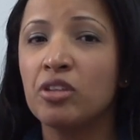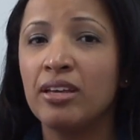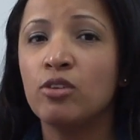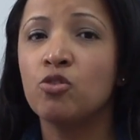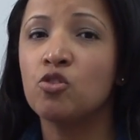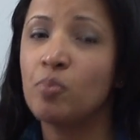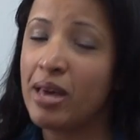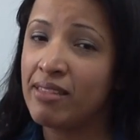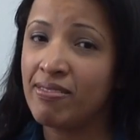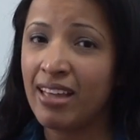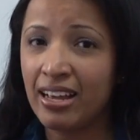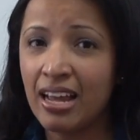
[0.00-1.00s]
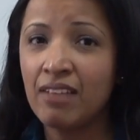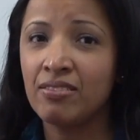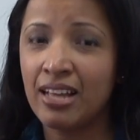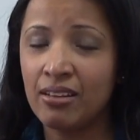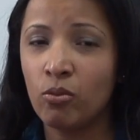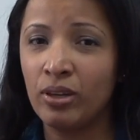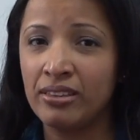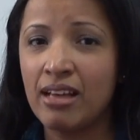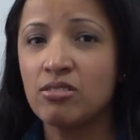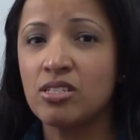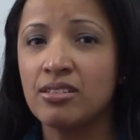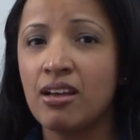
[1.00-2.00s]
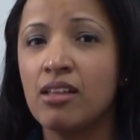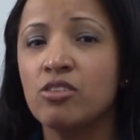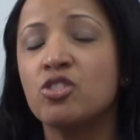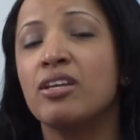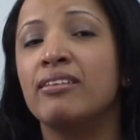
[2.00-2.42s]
that you spend that $1,000,